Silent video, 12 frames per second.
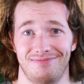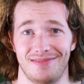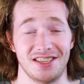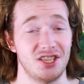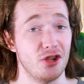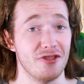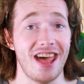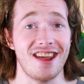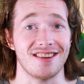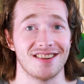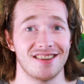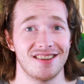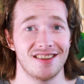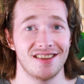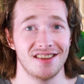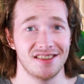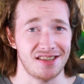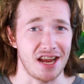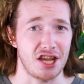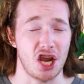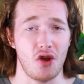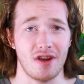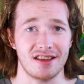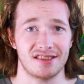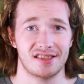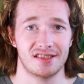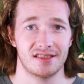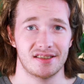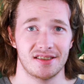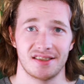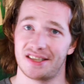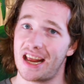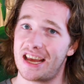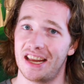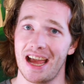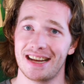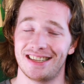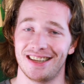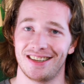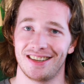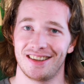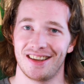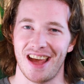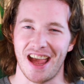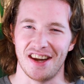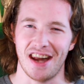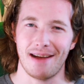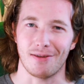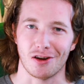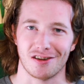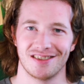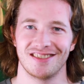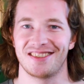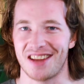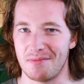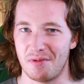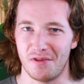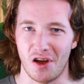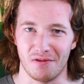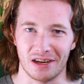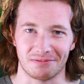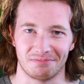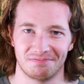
Until then, stay curious, stay connected, and never stop evolving.